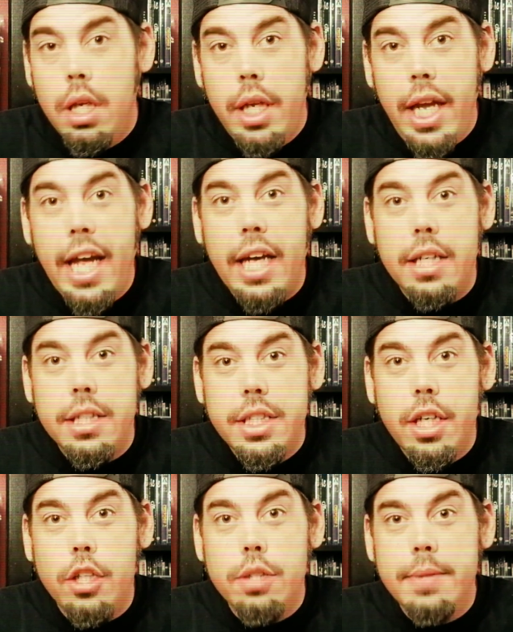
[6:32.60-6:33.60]
Yeah, she
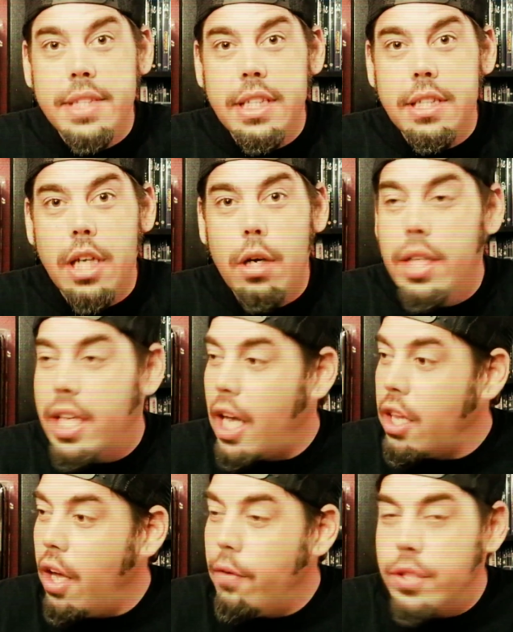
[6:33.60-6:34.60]
calls him a dildo, and then I
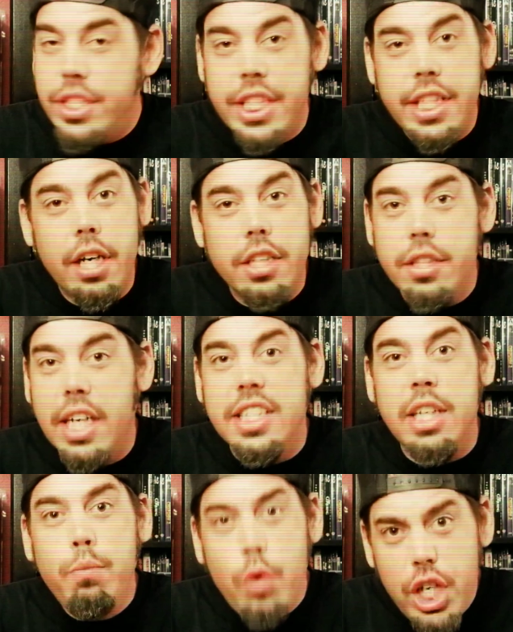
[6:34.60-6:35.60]
love when she turns
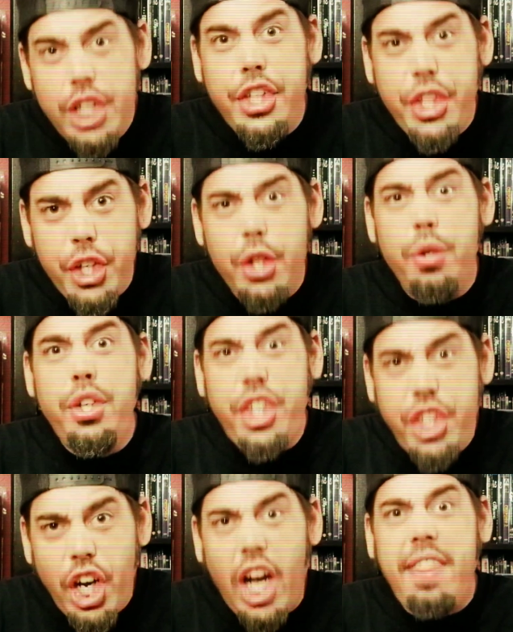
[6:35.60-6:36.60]
around and says, "Would you
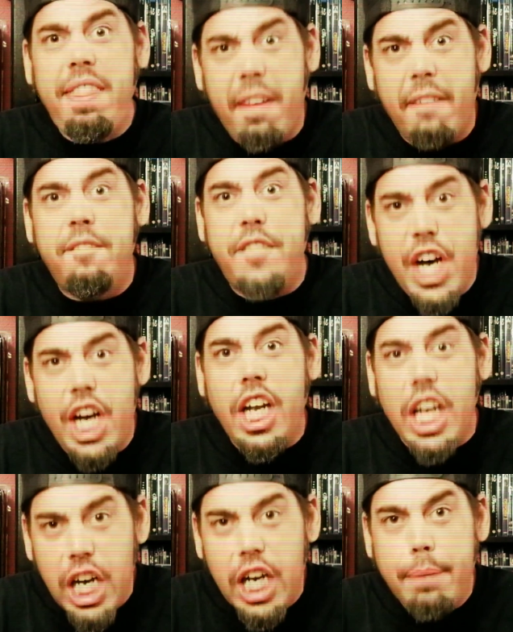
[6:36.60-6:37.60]
shut the fuck
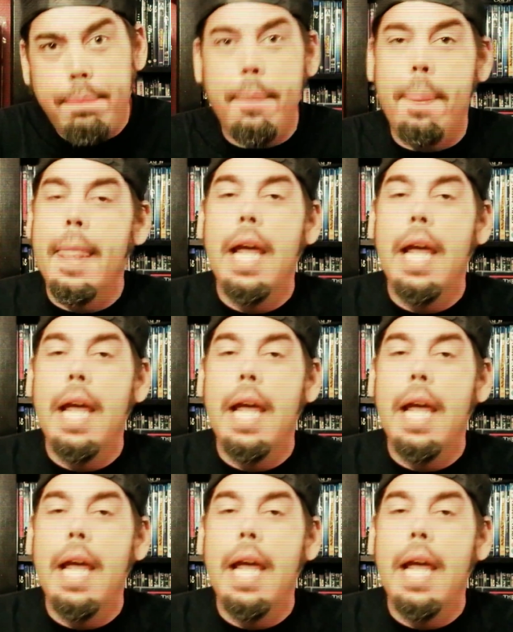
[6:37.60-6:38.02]
up?"